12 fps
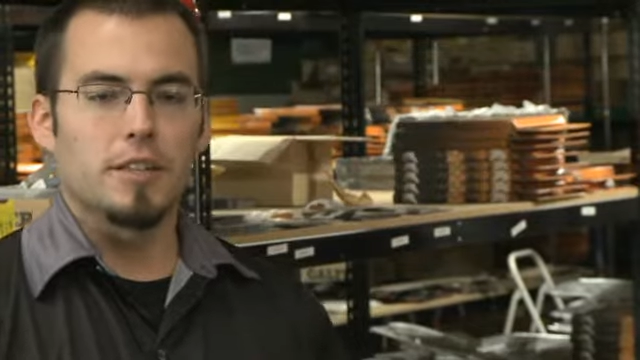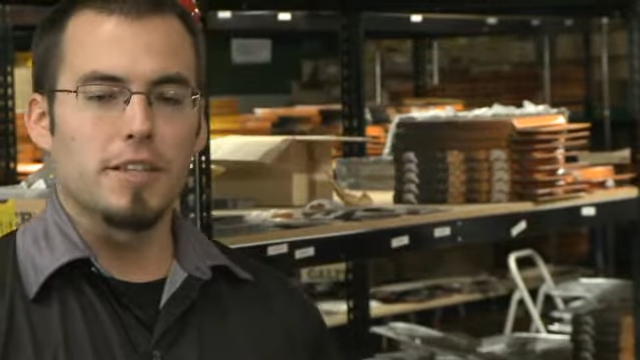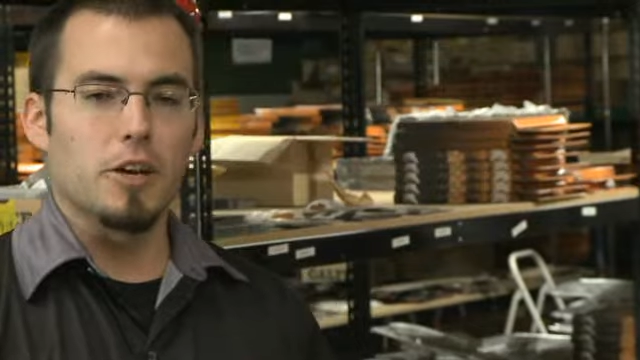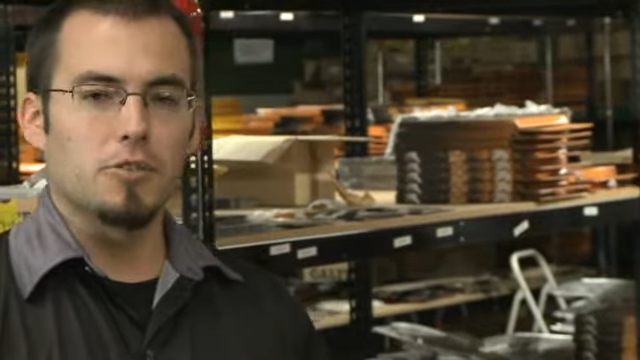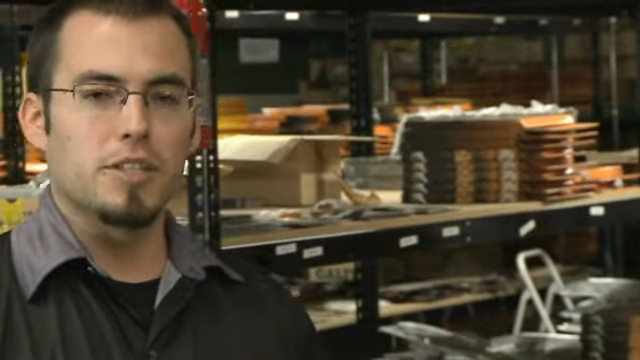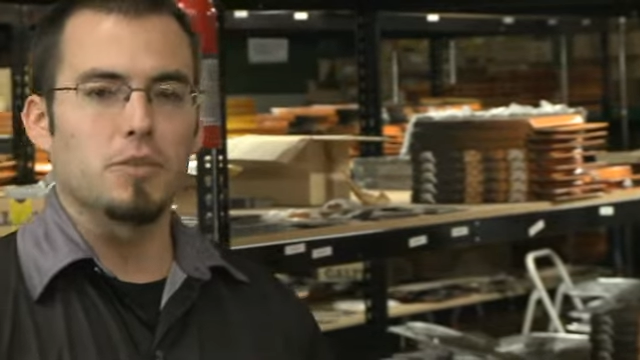
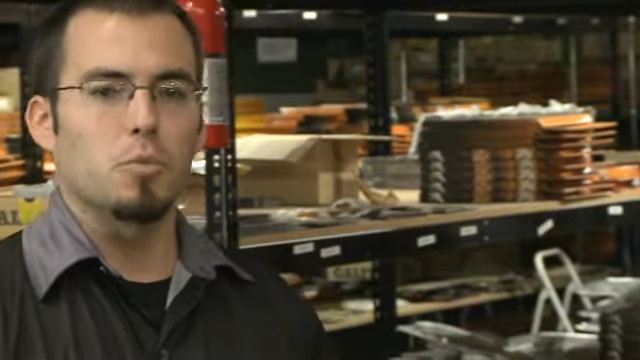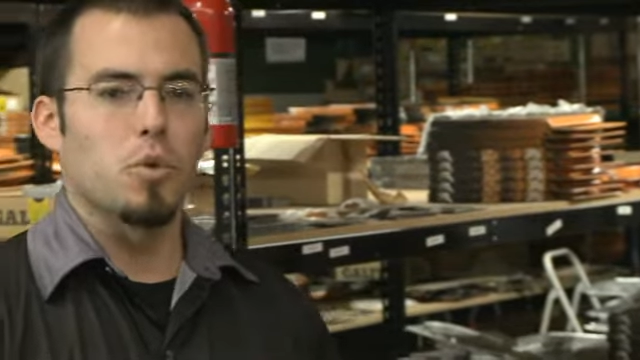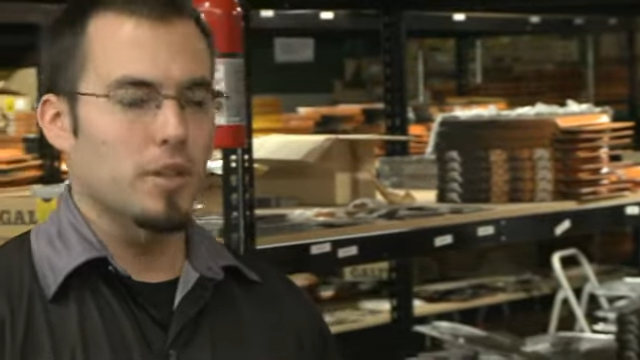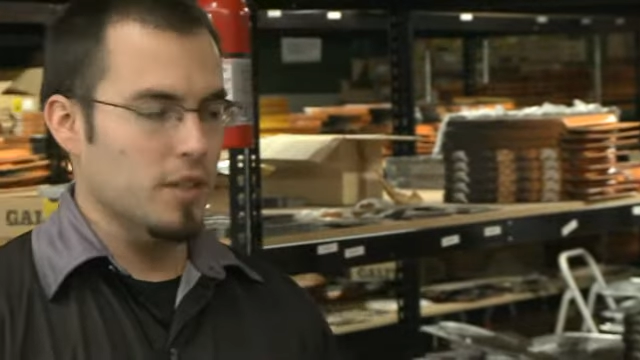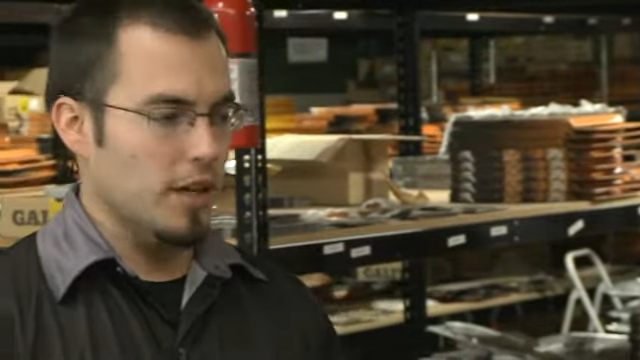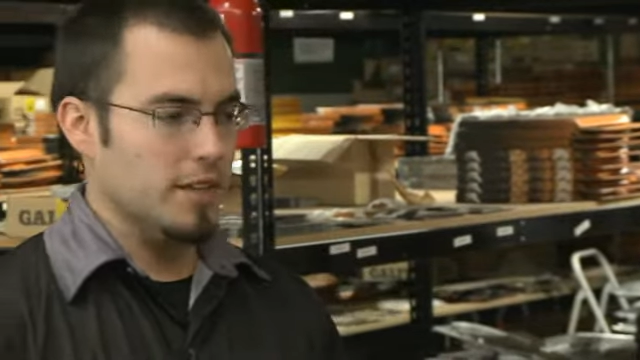down to
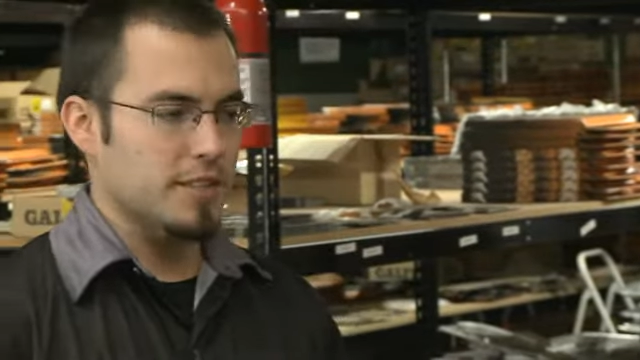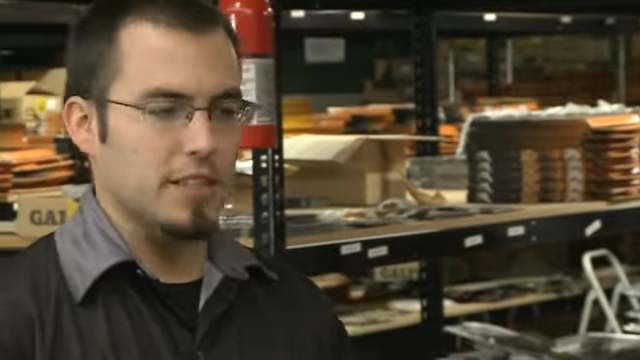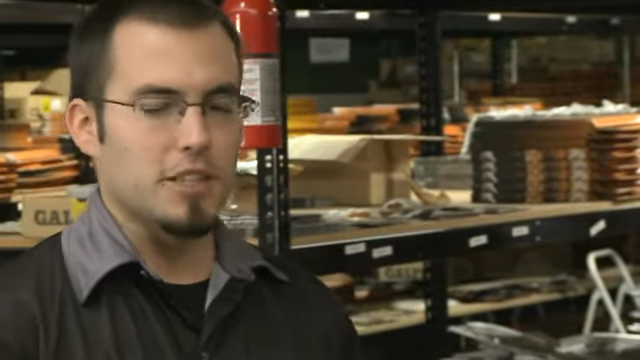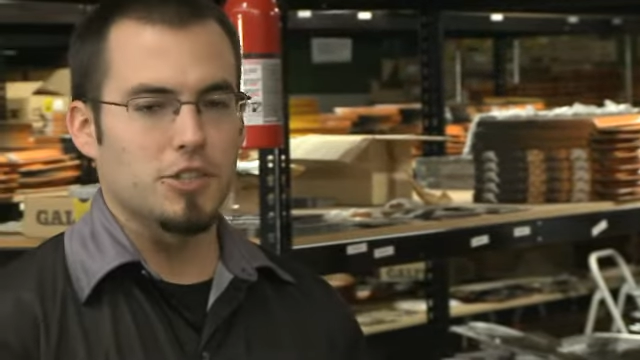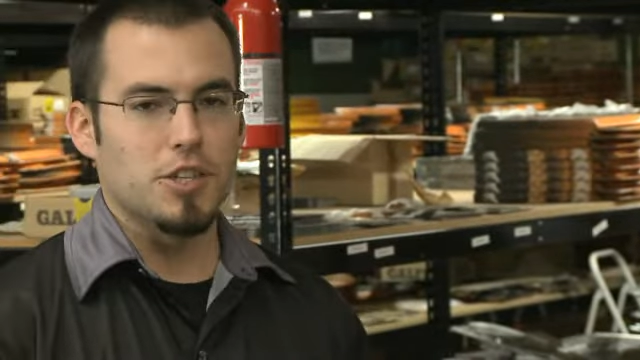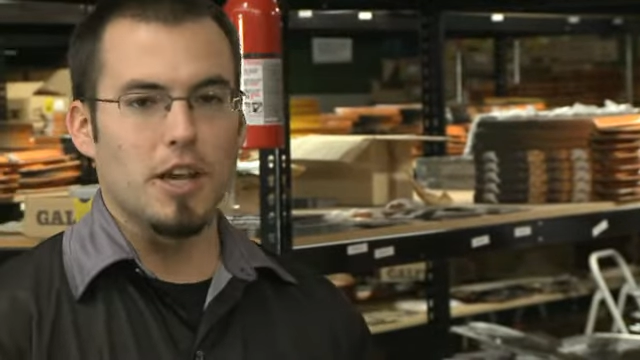one line to
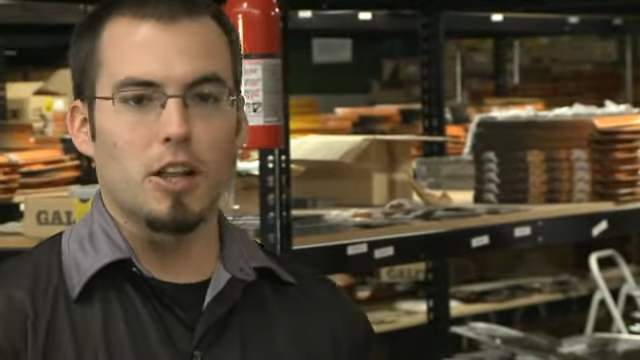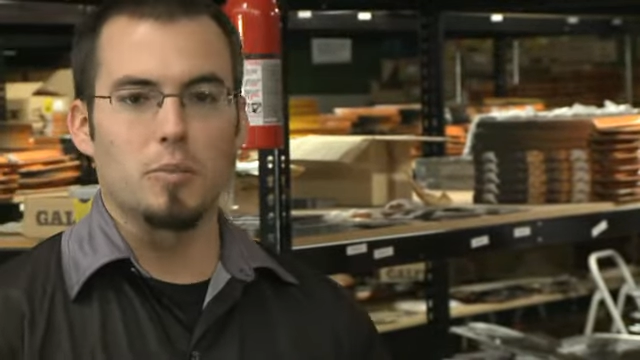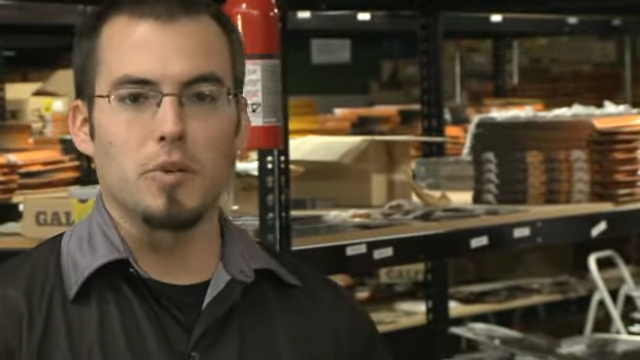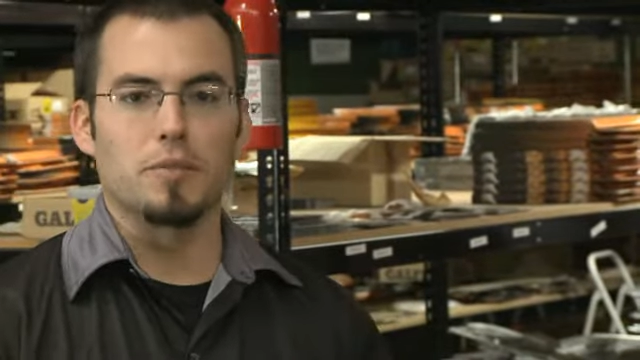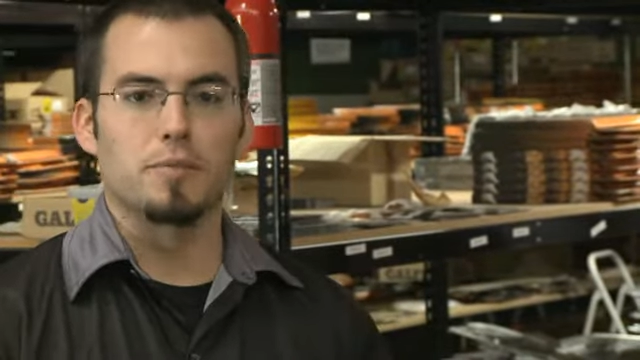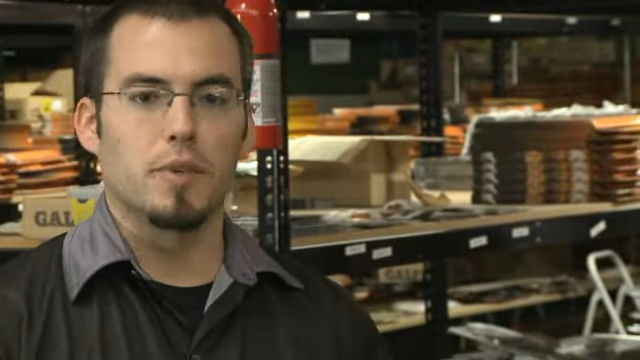each
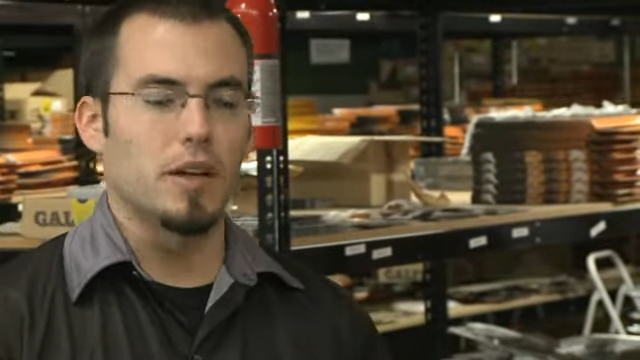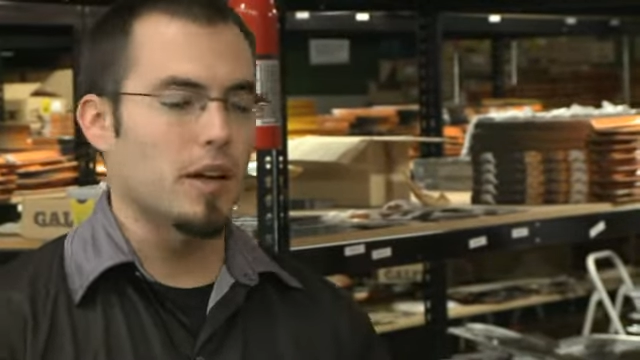caliper.